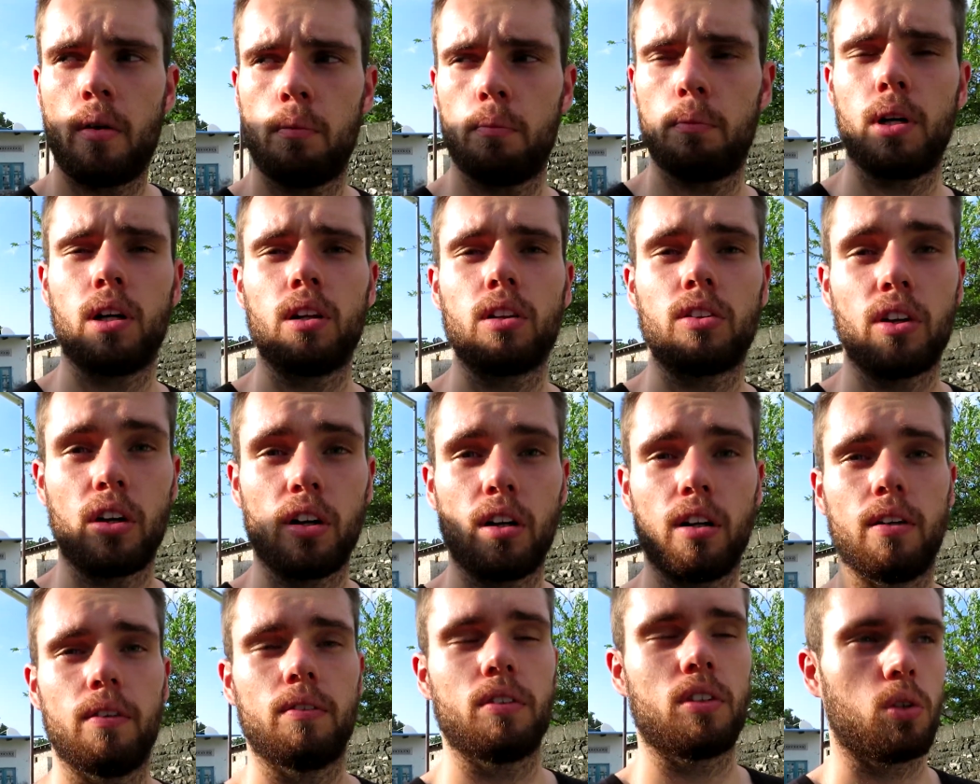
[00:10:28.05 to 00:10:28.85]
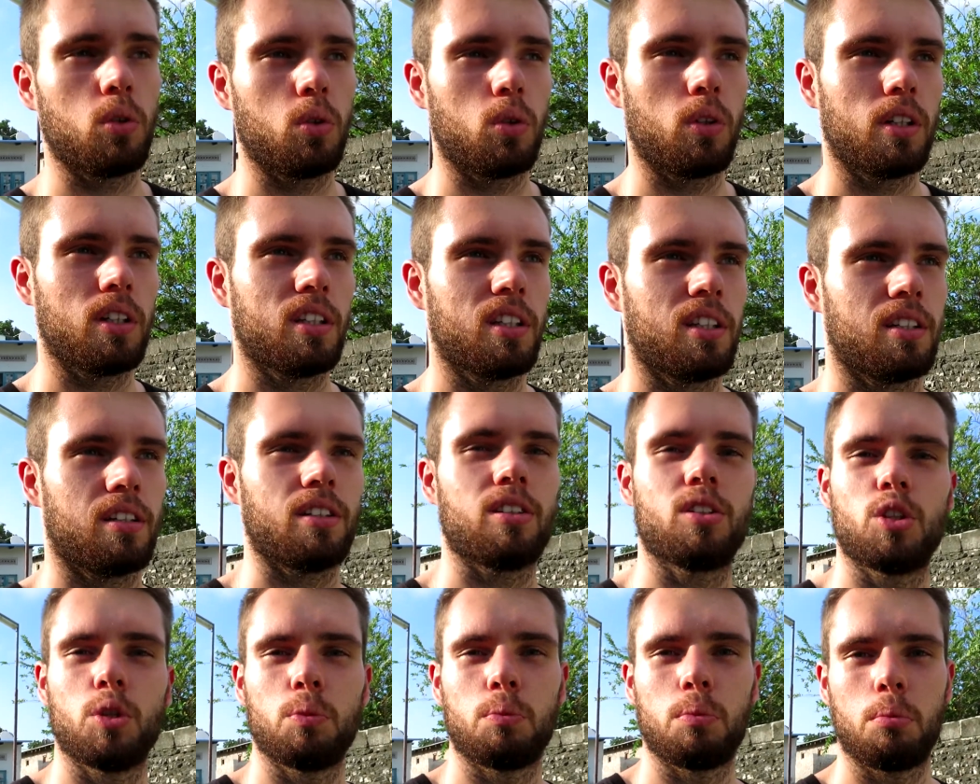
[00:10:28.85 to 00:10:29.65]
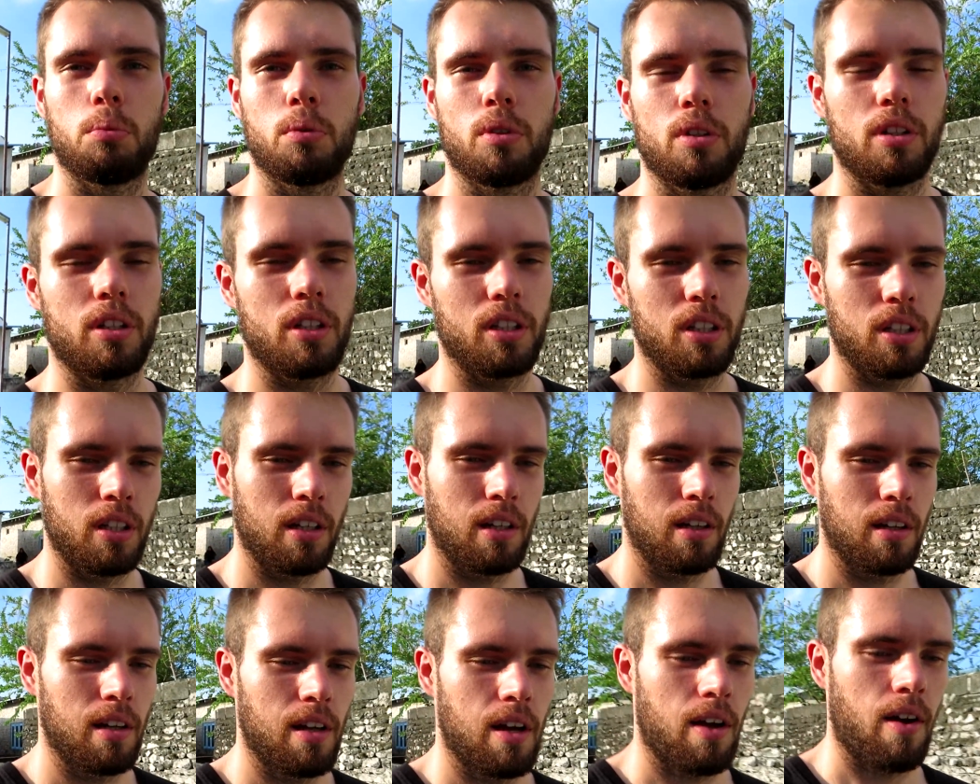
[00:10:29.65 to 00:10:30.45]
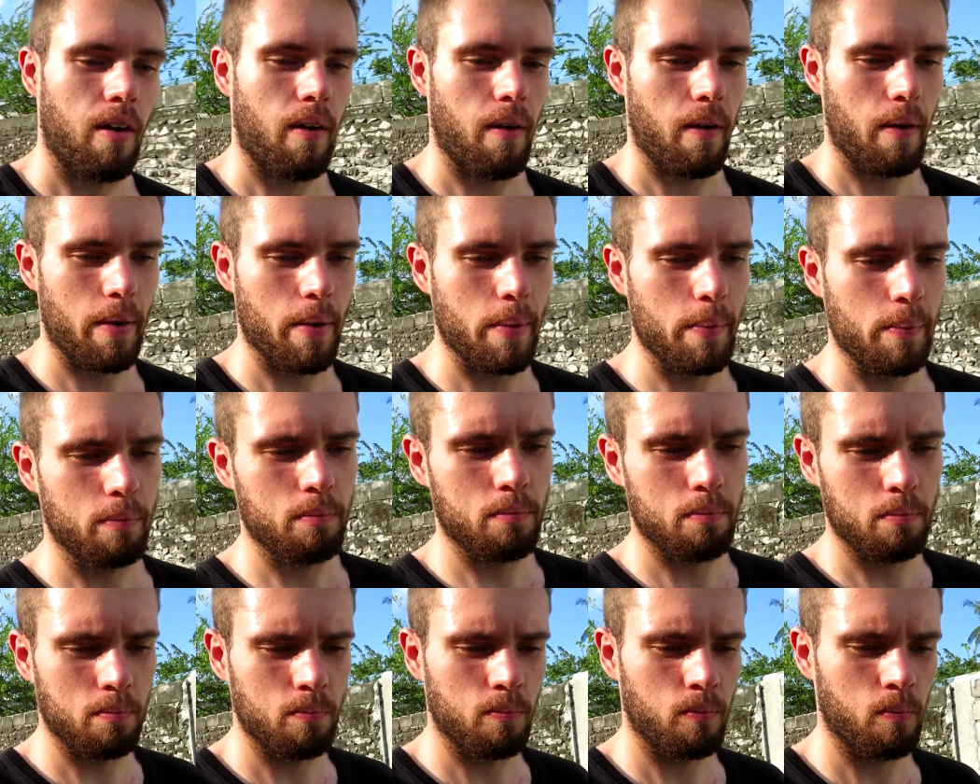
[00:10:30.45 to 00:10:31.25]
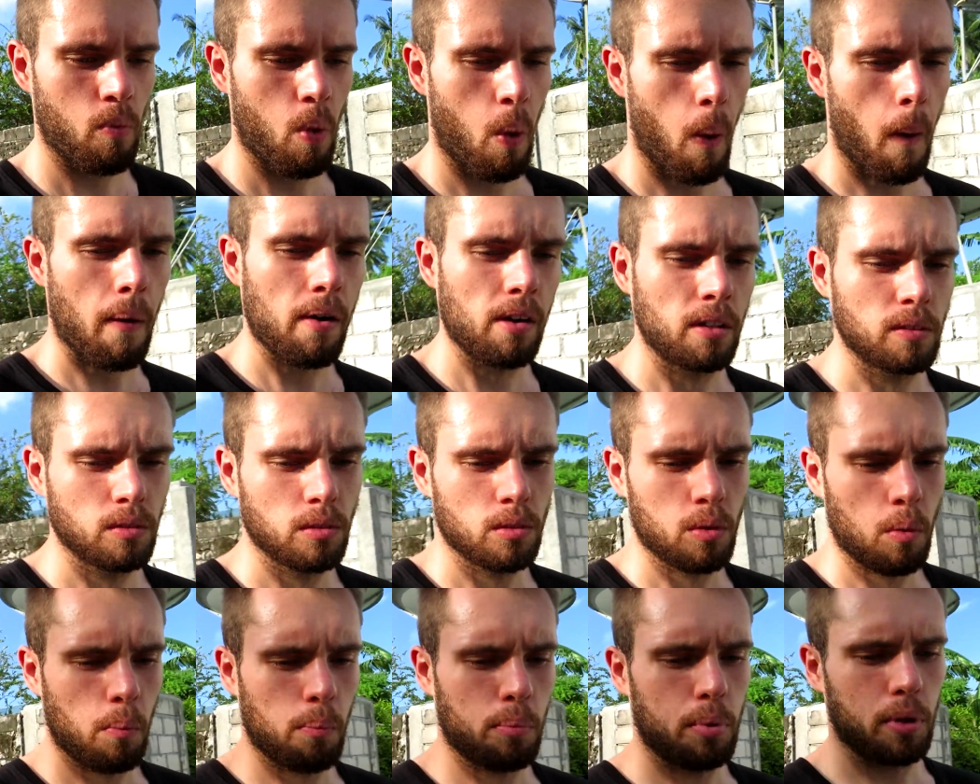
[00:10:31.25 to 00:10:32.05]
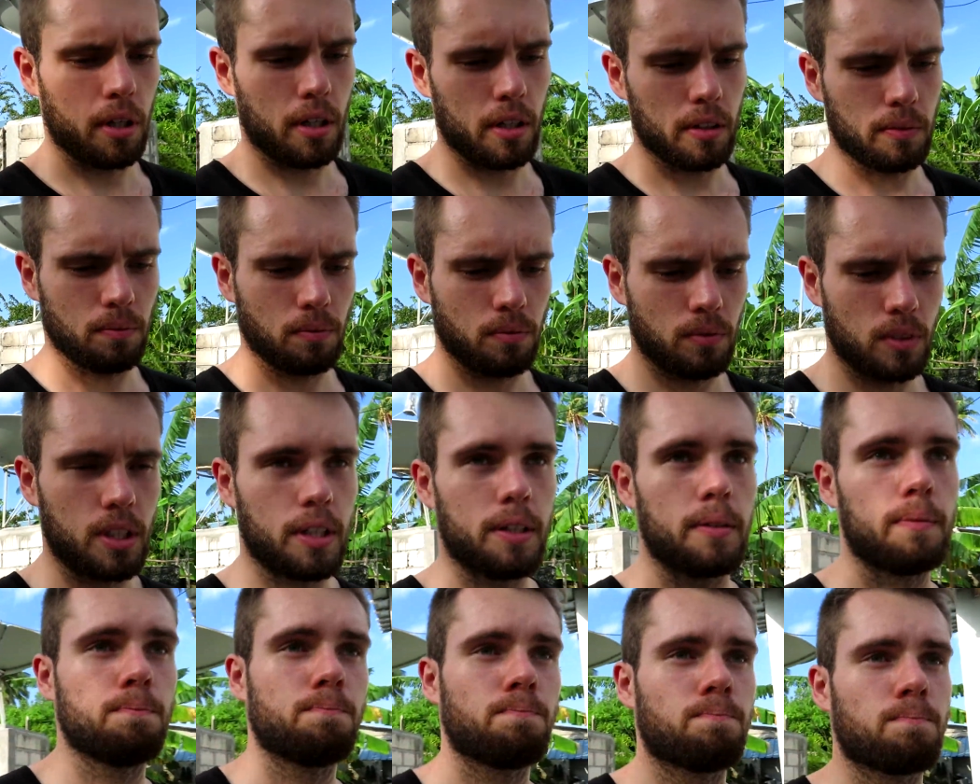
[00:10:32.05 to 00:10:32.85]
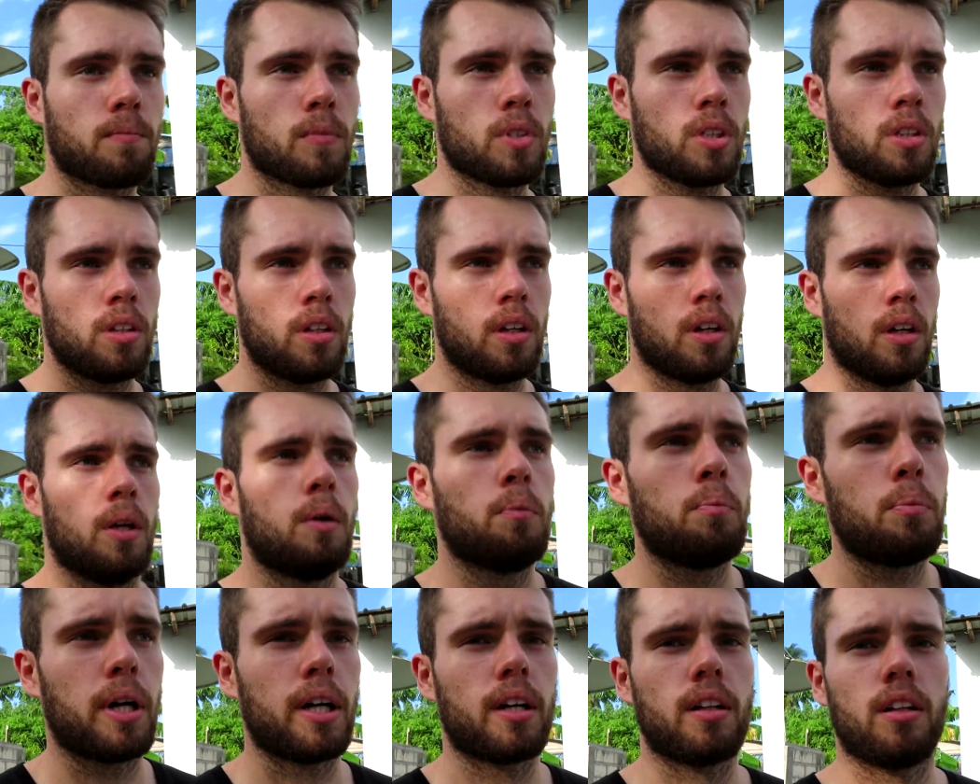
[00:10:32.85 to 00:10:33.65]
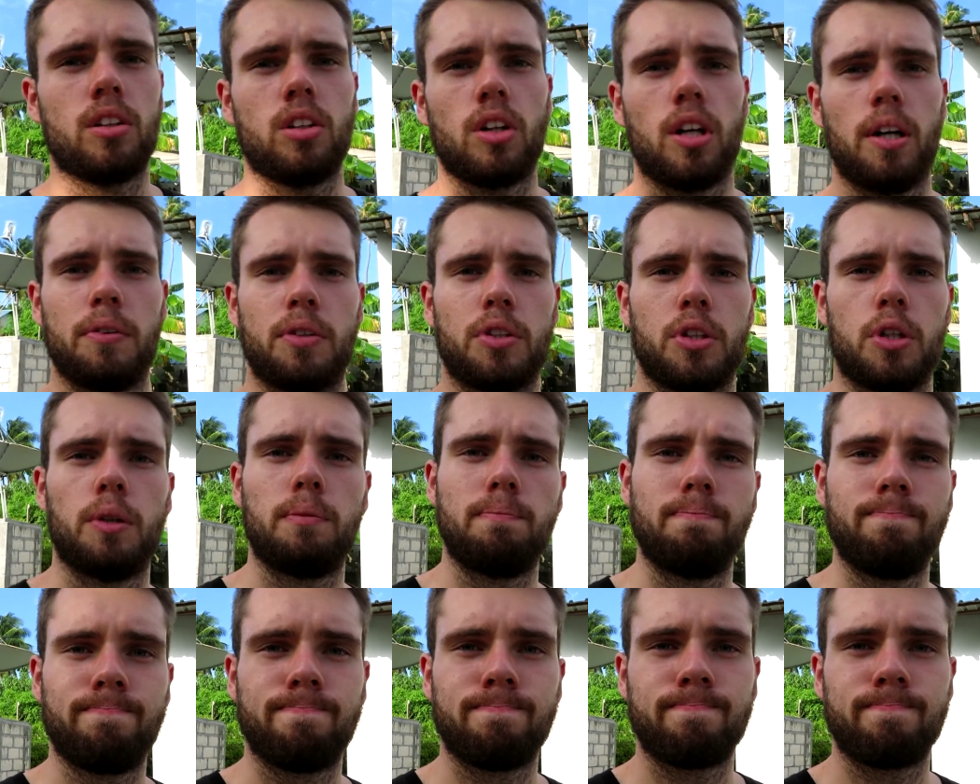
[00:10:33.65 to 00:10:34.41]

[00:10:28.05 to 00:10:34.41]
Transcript: Oh, I sounded super British. But yeah, back at the dive shop.